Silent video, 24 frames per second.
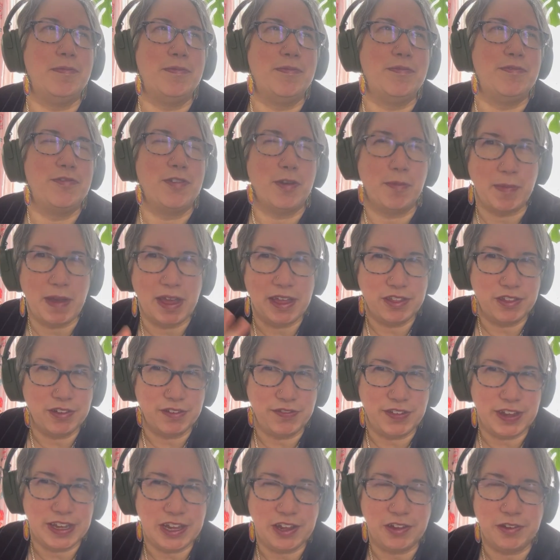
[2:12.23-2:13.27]
from other
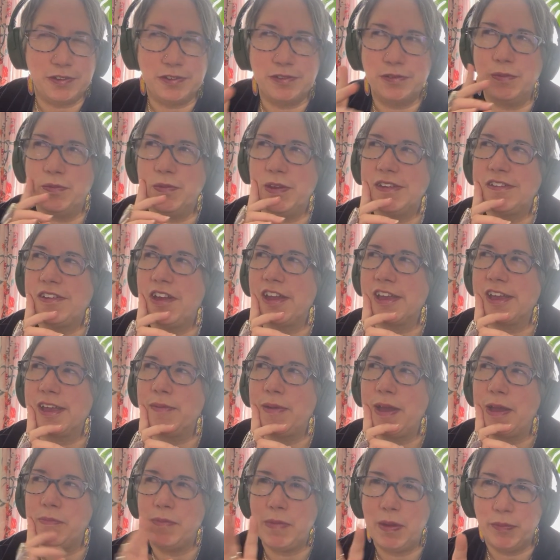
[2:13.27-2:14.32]
videos when we talk
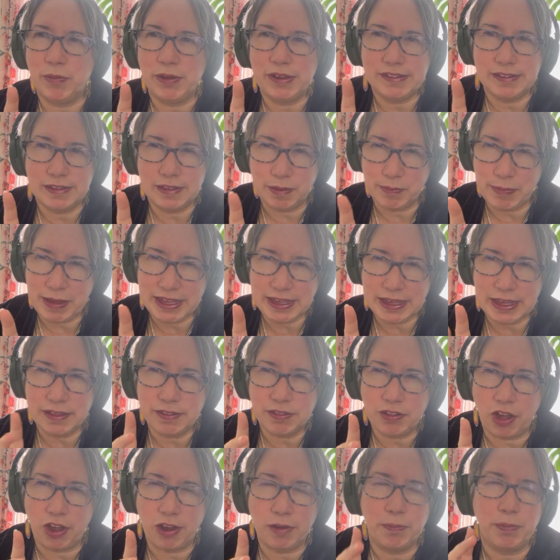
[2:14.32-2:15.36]
about Memories in the Making,
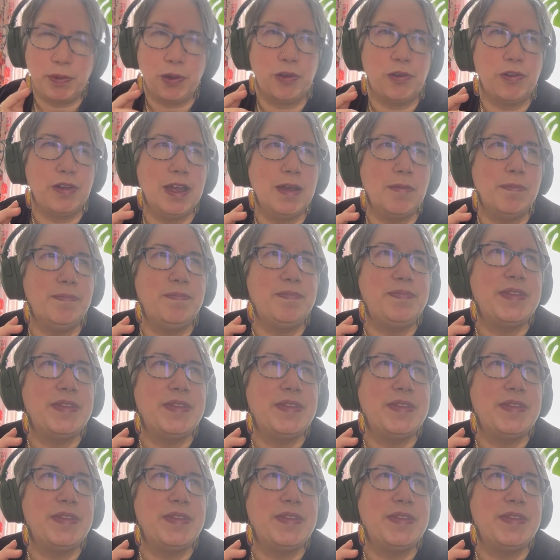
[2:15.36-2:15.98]
the art program,